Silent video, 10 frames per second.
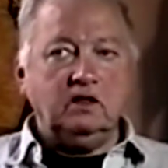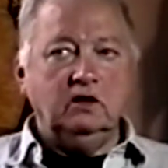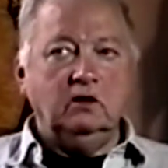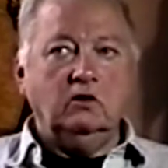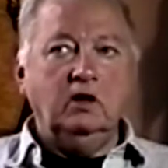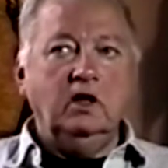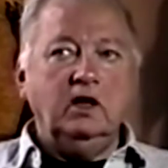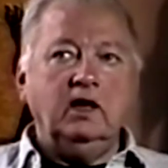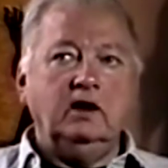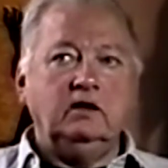
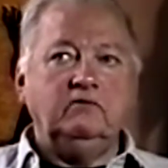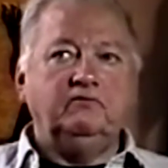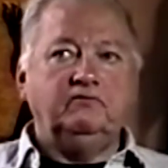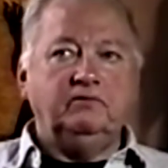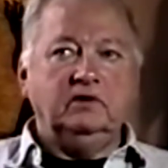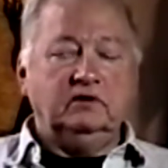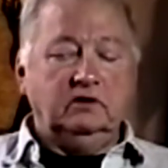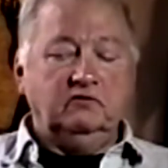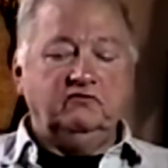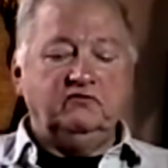and in
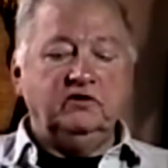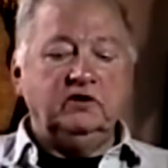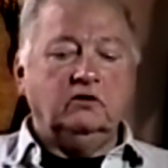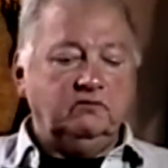the video,